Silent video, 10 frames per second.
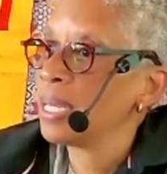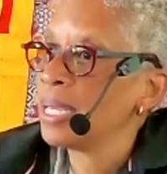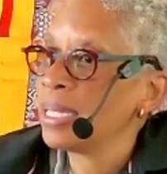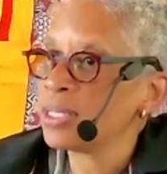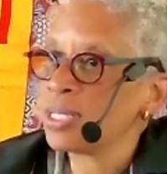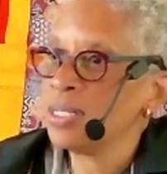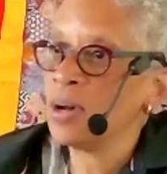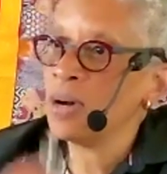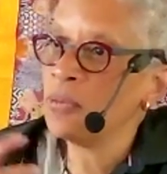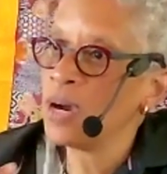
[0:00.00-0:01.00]
It's
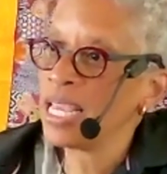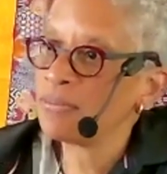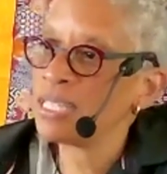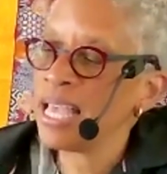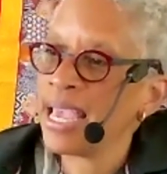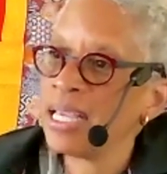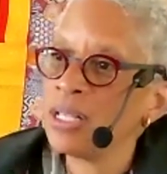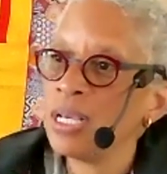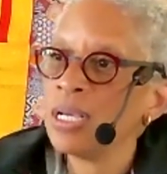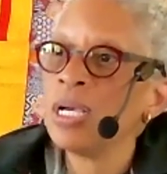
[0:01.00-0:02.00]
a way of saying,
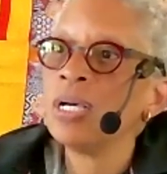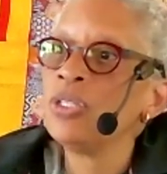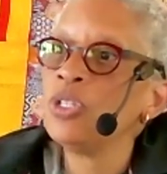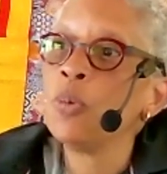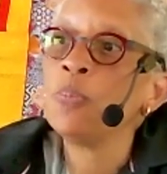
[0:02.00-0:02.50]
don't